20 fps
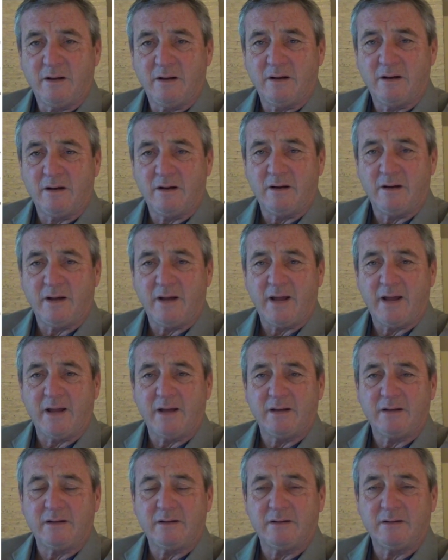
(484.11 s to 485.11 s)

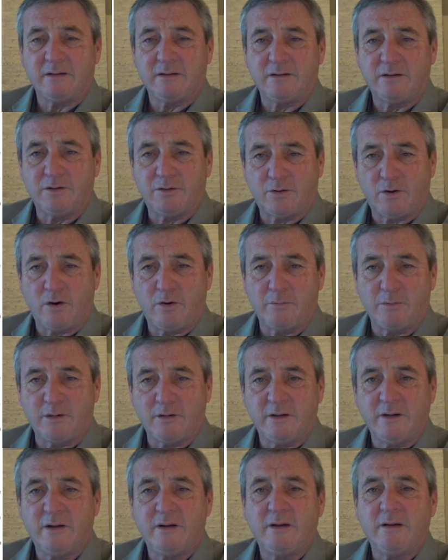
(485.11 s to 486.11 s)
And
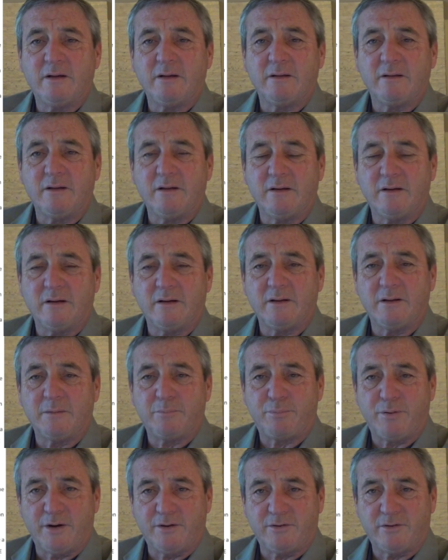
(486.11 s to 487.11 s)
determine the
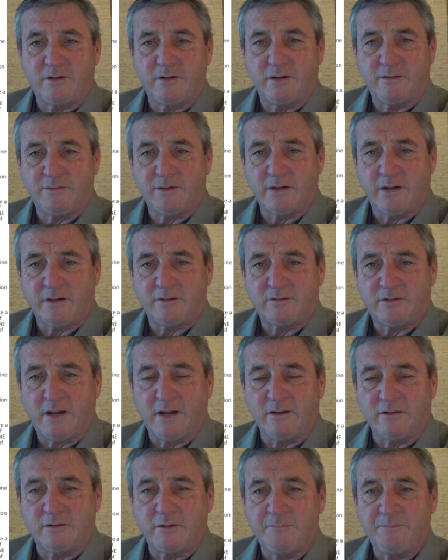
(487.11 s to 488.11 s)
President of the United
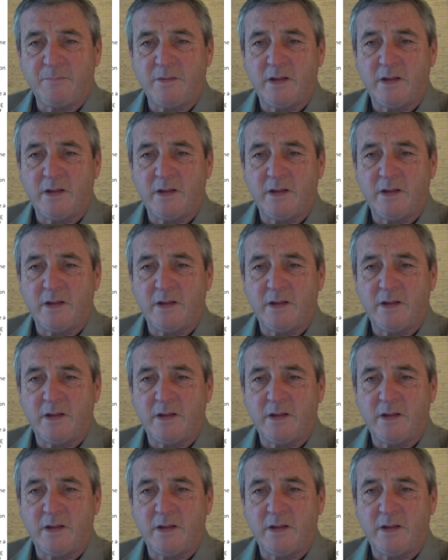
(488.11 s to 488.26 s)
States.